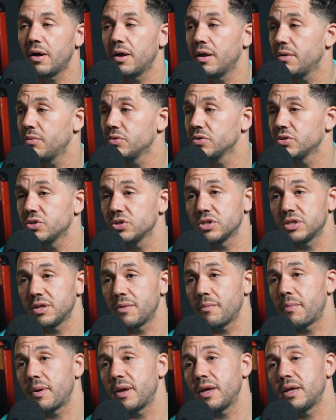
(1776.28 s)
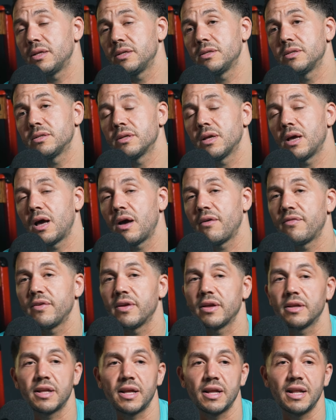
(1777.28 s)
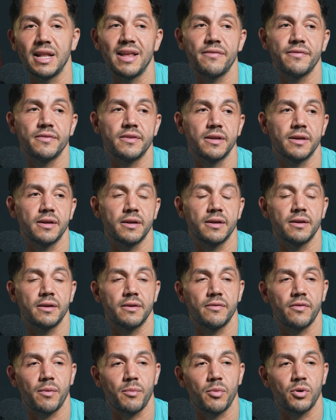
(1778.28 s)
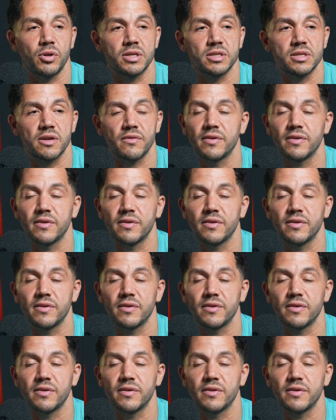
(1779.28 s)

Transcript: It was just in pins. I think they left it, if I'm honest.